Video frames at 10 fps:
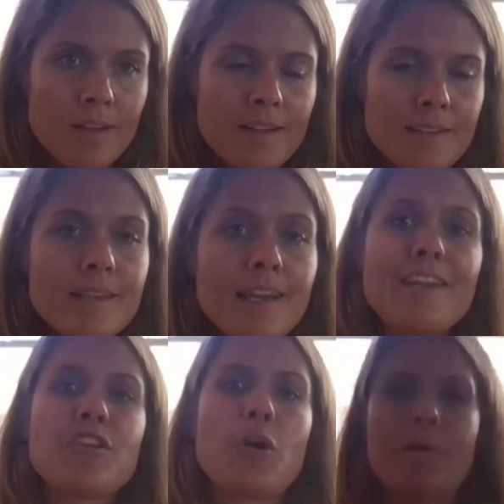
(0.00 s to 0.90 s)
The
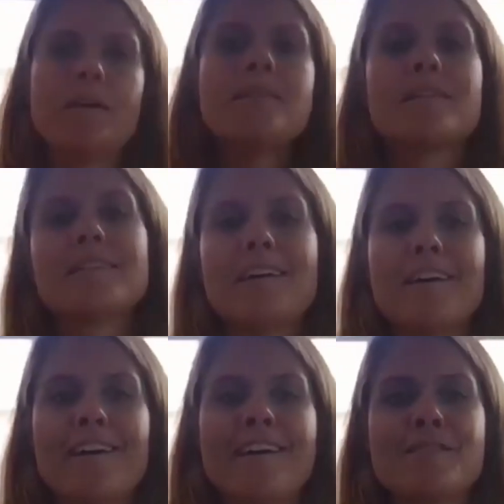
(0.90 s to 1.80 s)
second topic
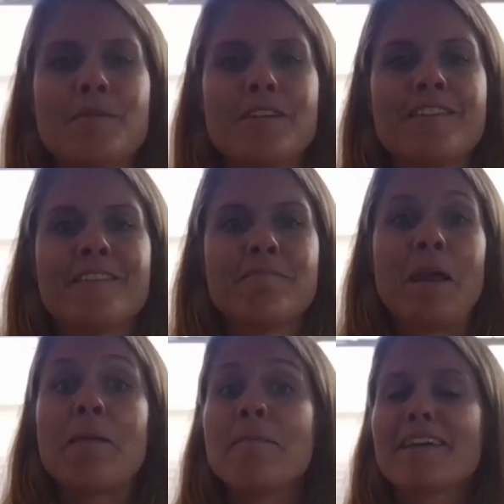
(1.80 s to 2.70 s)
is what
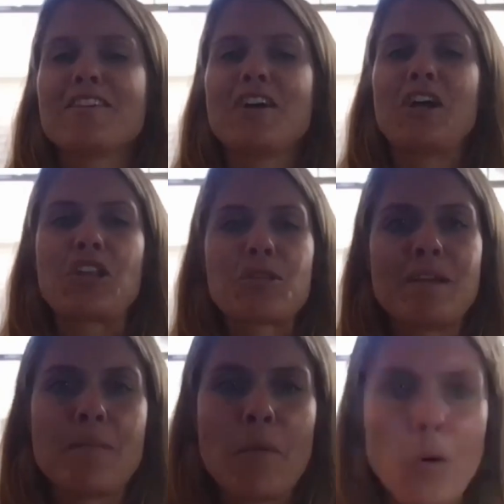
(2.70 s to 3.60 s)
maybe excites me the
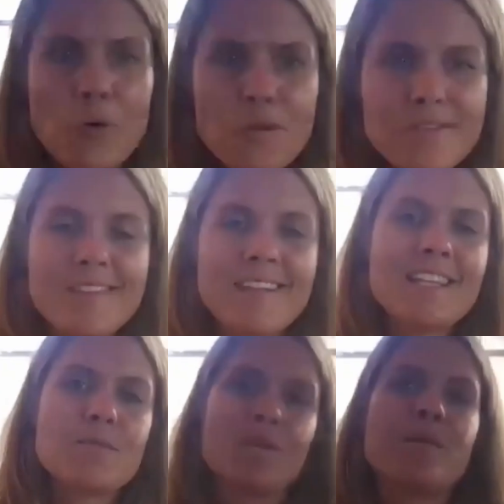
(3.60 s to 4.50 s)
most, and that's
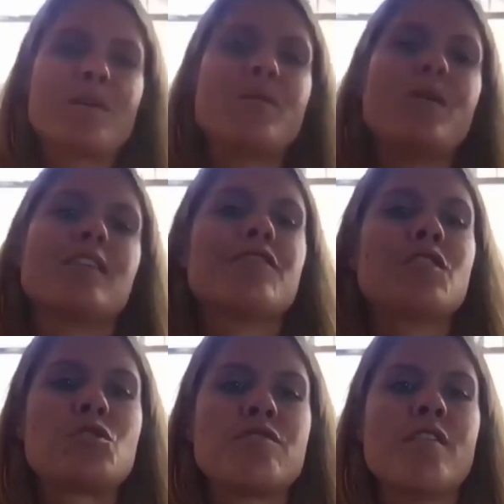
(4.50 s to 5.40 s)
what we call the
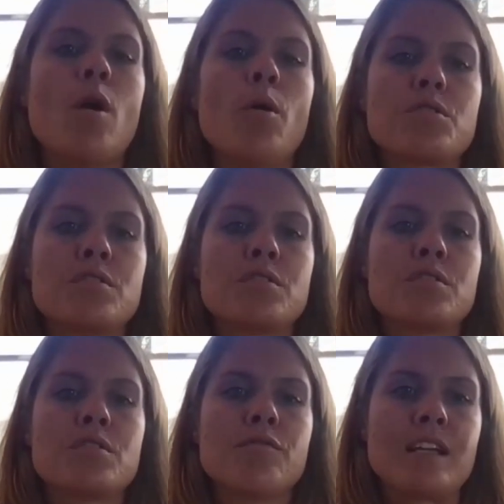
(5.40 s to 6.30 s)
future of ocean
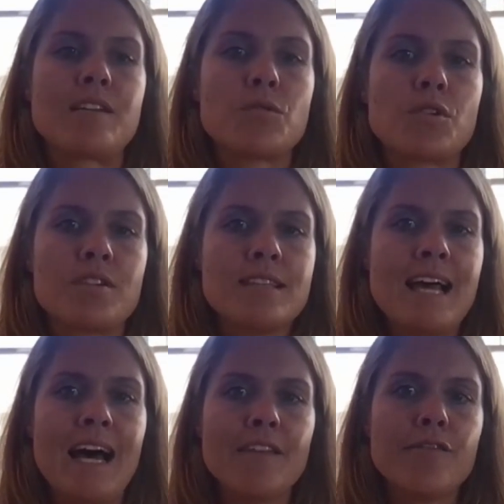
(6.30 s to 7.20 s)
resources
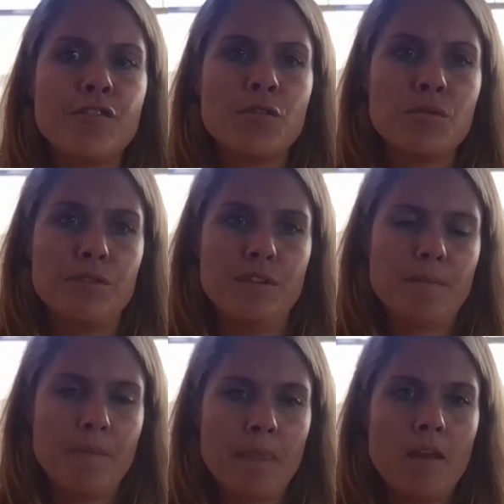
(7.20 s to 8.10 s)
and food.
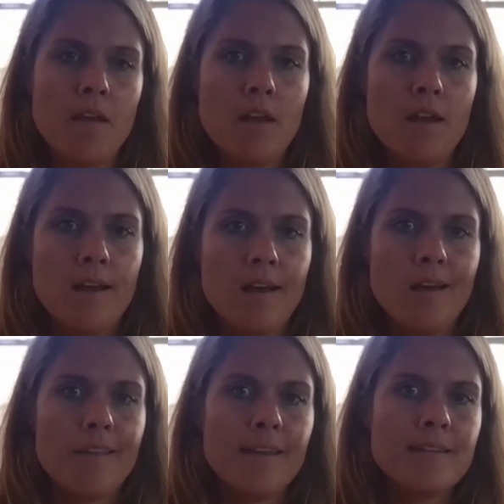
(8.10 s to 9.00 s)

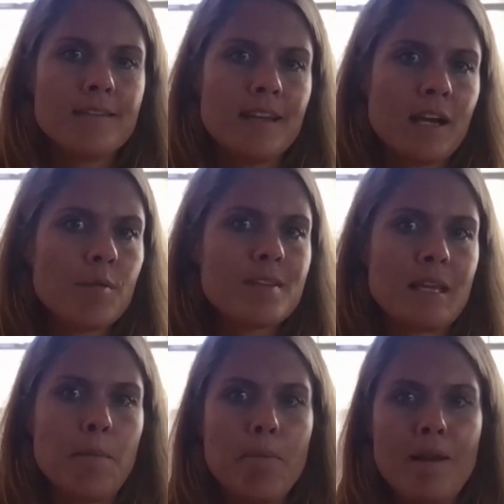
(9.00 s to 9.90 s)
Here we
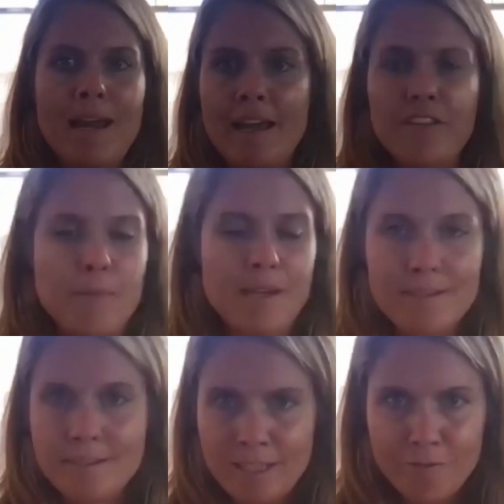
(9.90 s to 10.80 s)
see
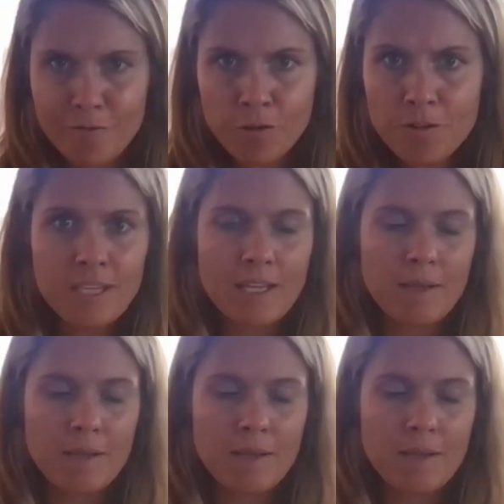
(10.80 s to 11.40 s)
plant-based seafood,